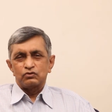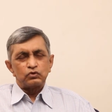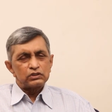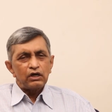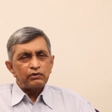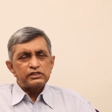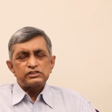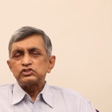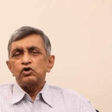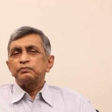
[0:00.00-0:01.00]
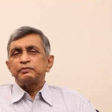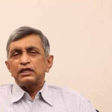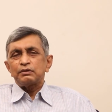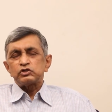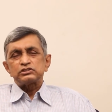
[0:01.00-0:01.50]
Good governance is not
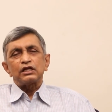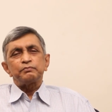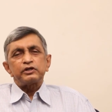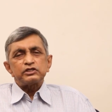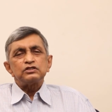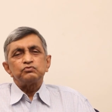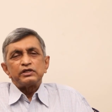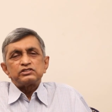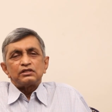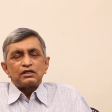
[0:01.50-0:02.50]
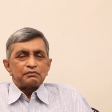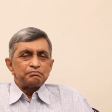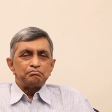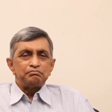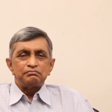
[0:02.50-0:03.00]
merely about celebration once in a
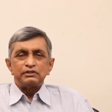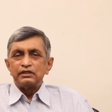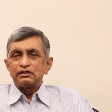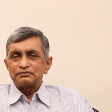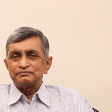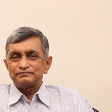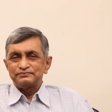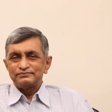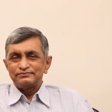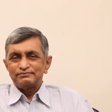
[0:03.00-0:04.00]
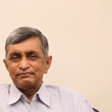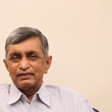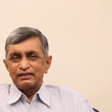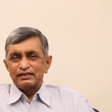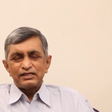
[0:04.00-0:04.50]
year.
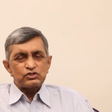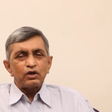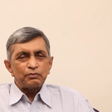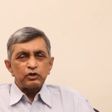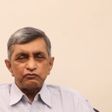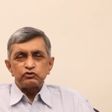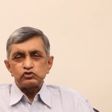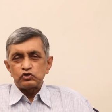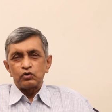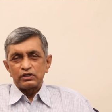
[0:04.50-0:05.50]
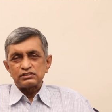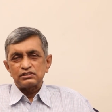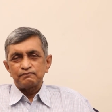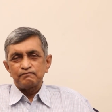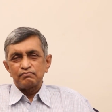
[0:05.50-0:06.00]
It's not about a few
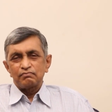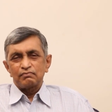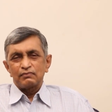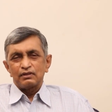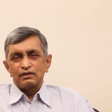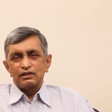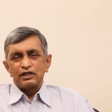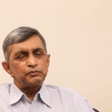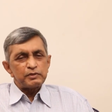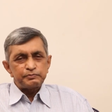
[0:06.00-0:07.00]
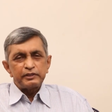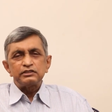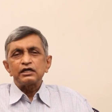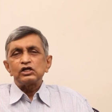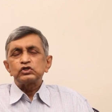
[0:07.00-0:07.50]
slogans. It must be
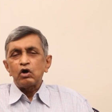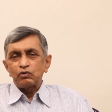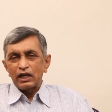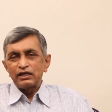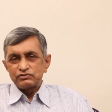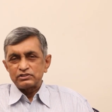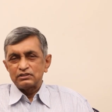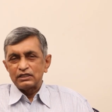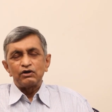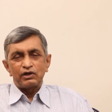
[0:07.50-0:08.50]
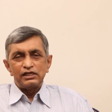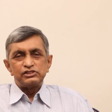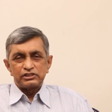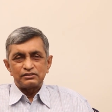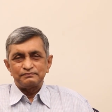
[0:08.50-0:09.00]
integral to our lives and our
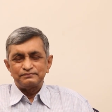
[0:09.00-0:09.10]
culture.